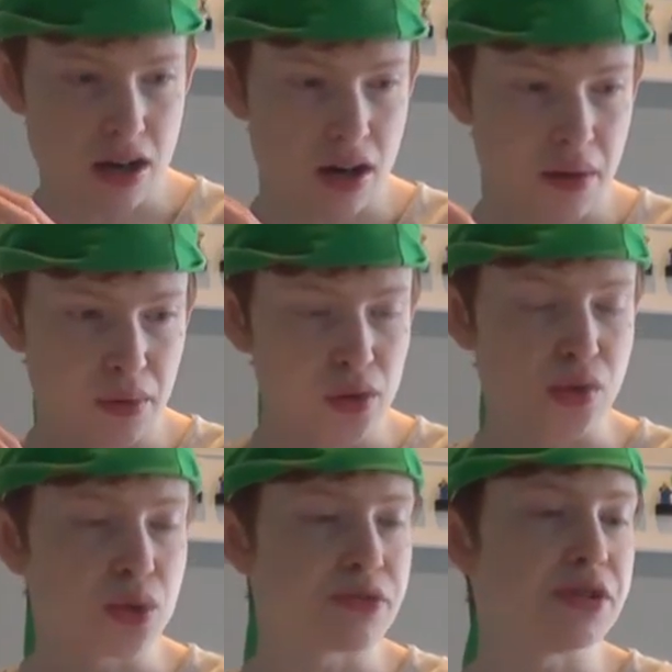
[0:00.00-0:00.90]
I'm not
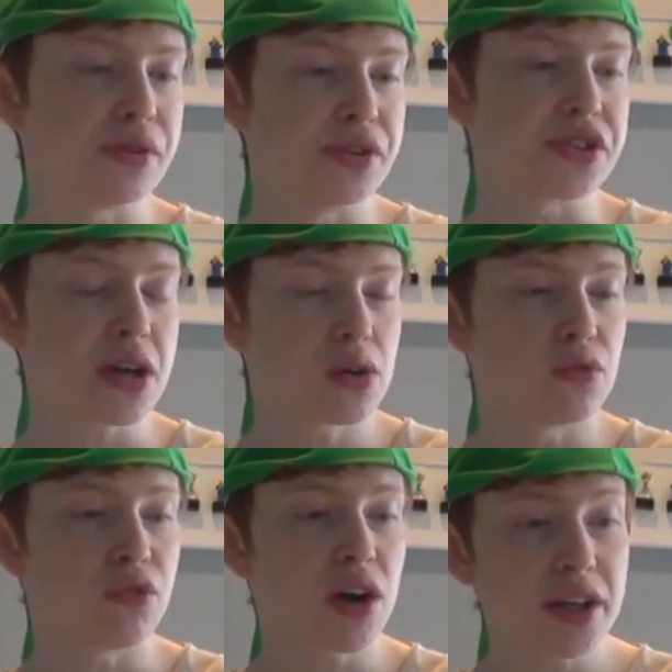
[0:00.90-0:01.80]
sure if you can tell
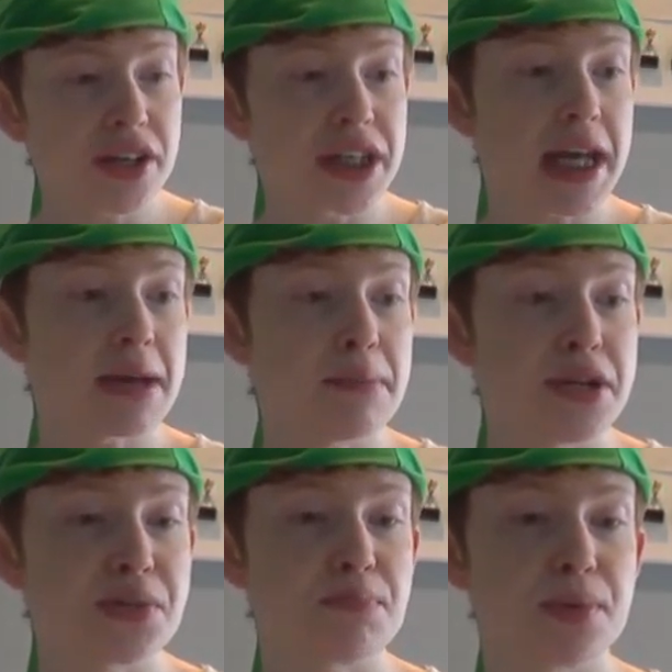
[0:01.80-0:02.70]
via the
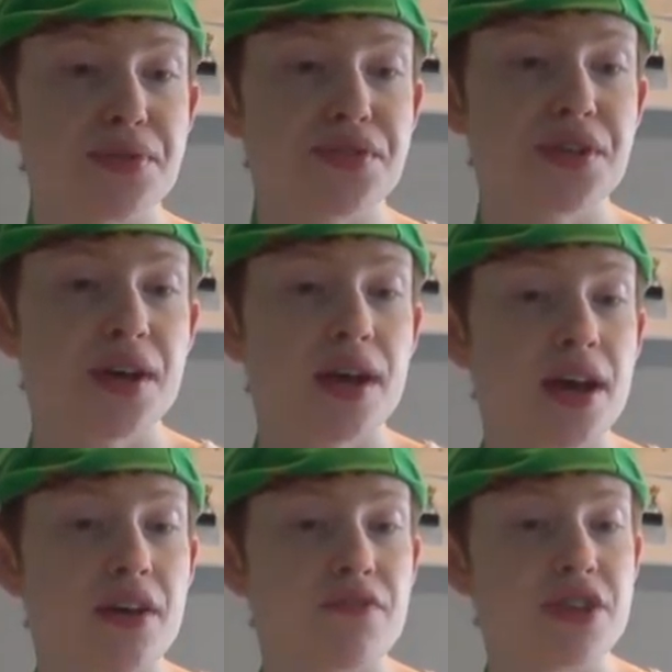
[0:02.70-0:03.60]
image, but
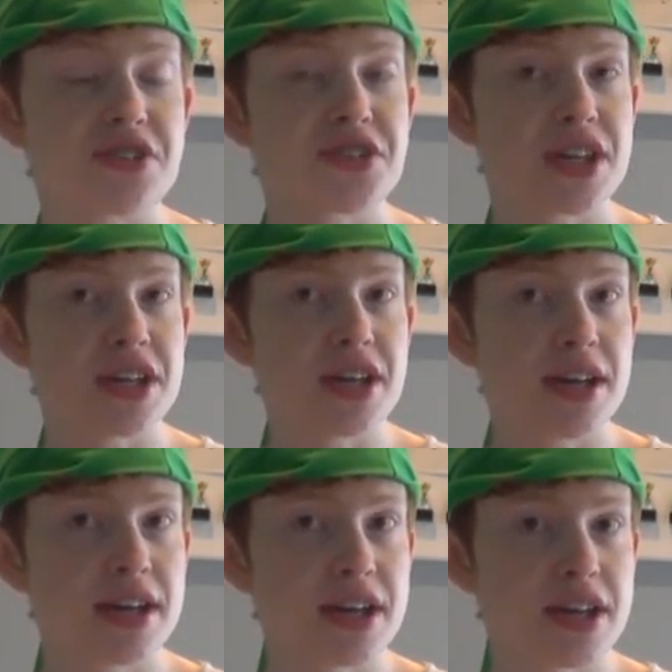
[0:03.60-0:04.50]
this
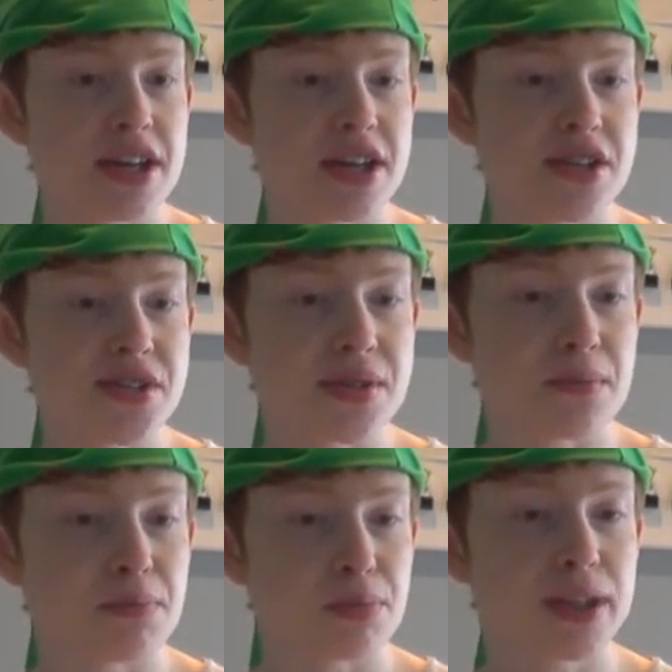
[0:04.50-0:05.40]
is
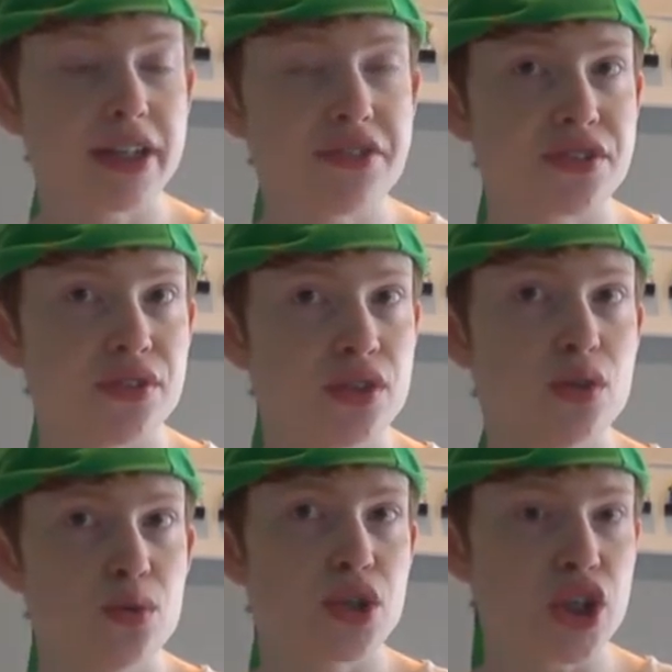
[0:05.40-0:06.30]
brilliant,
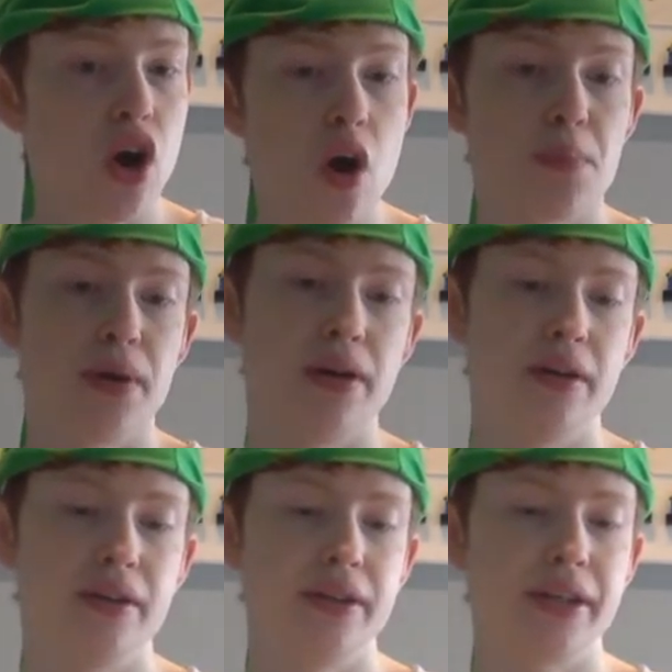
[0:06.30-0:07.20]
new,
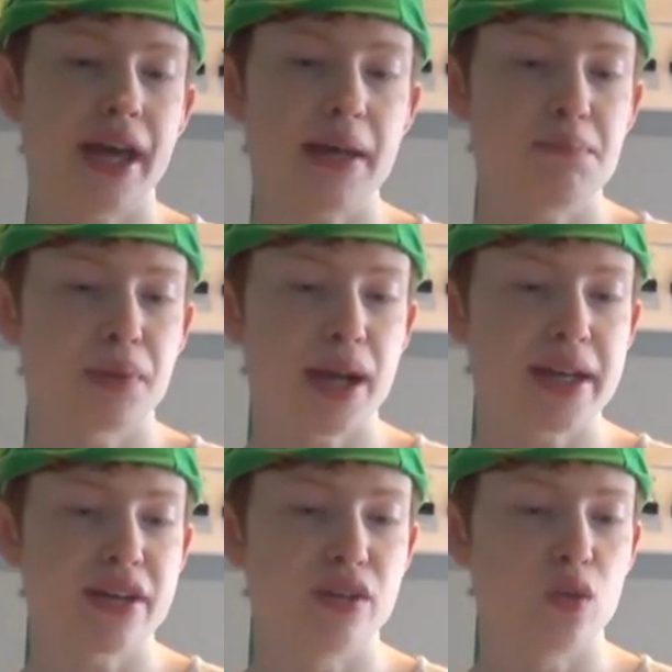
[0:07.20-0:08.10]
sharper
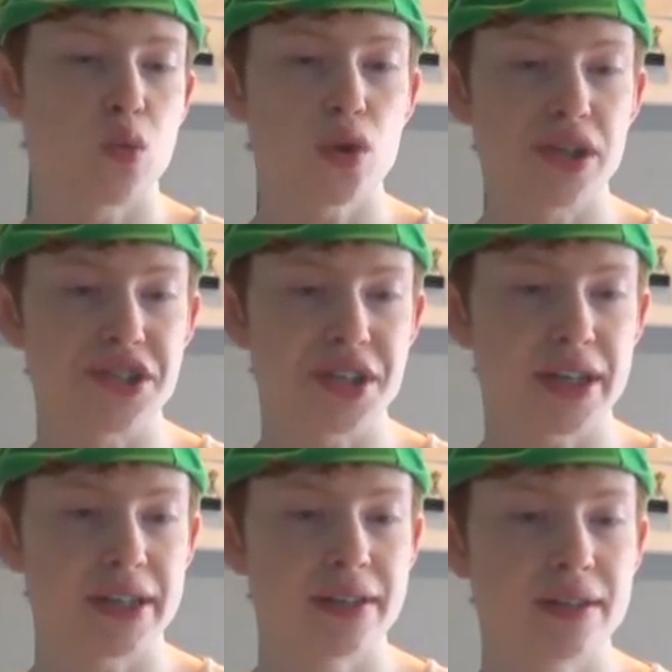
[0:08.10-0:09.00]
gameplay and
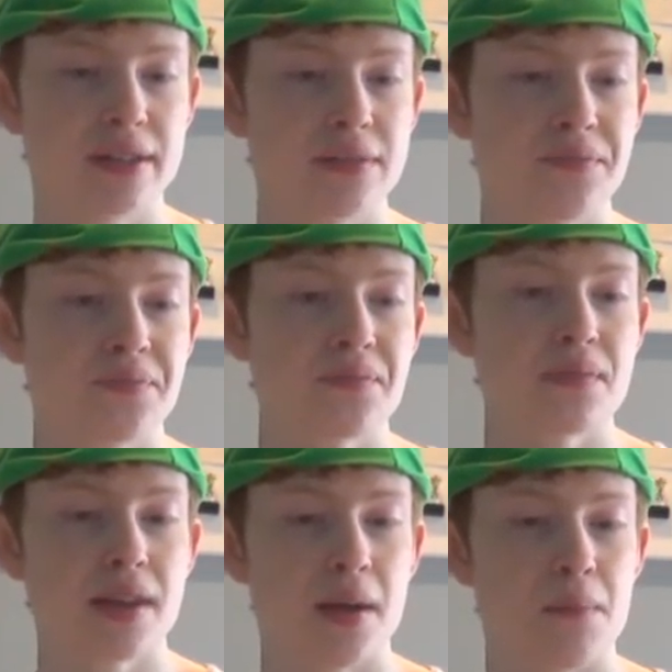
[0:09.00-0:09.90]
quality.
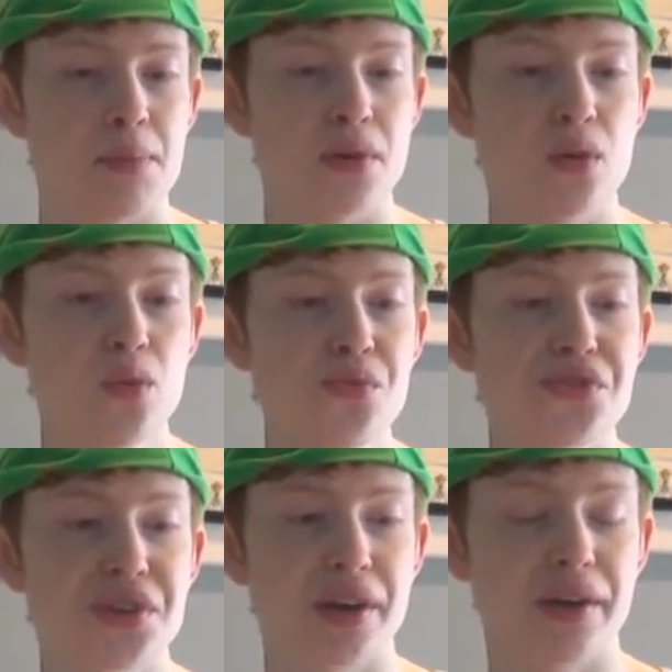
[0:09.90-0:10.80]
But
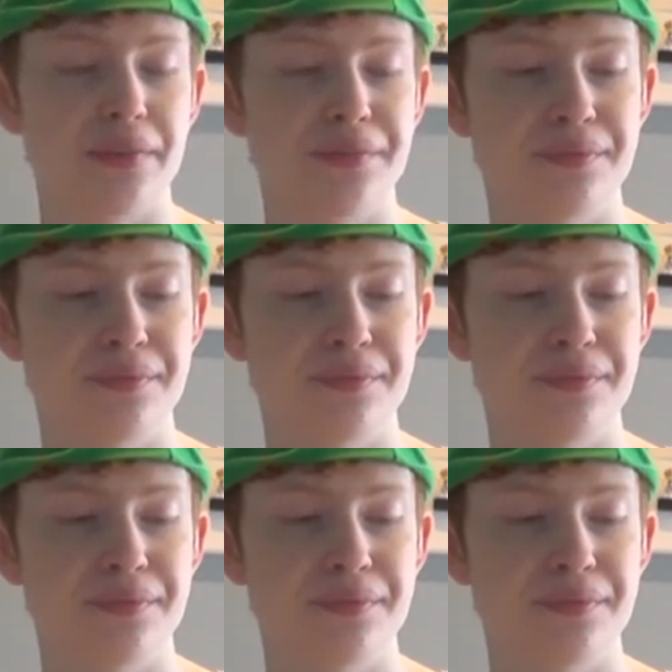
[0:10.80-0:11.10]
also,